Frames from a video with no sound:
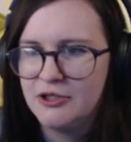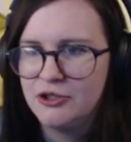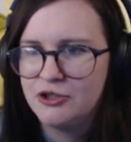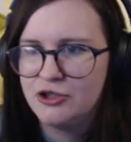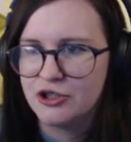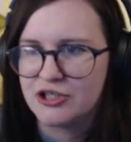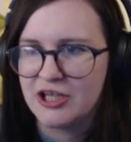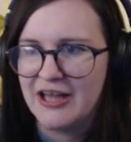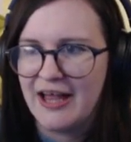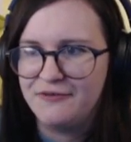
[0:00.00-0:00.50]

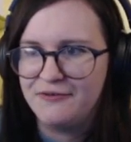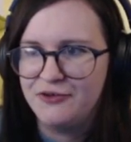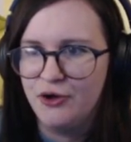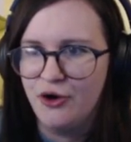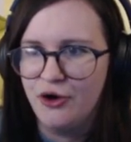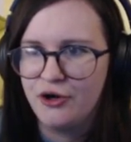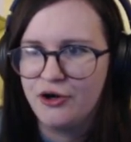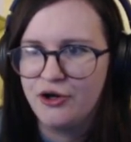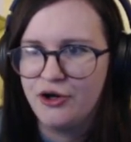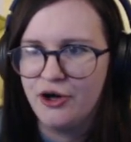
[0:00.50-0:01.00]
Just the lap
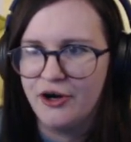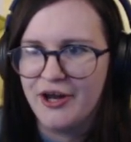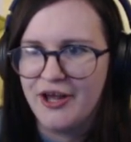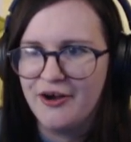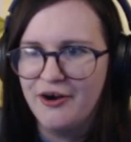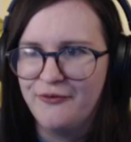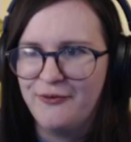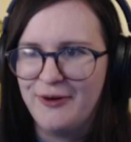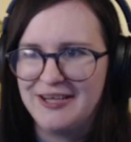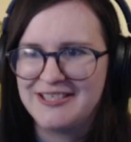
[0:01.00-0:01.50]
door. Got it.
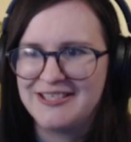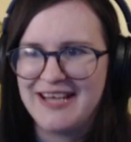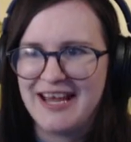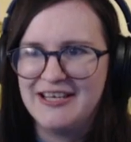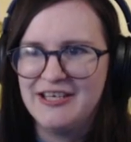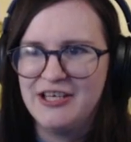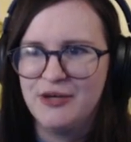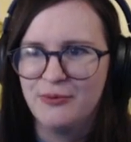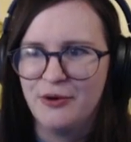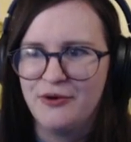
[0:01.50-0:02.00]
Otherwise it's the end
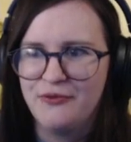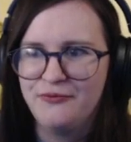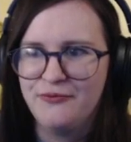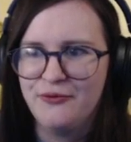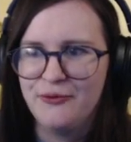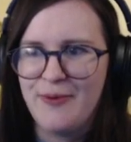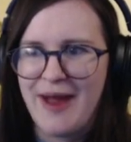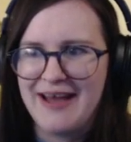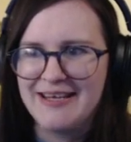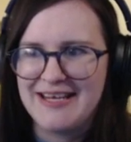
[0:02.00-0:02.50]
of your run.
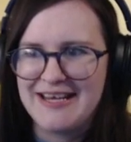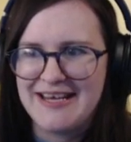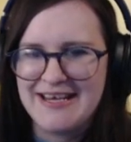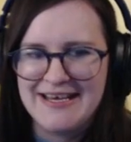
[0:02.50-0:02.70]
Freddy!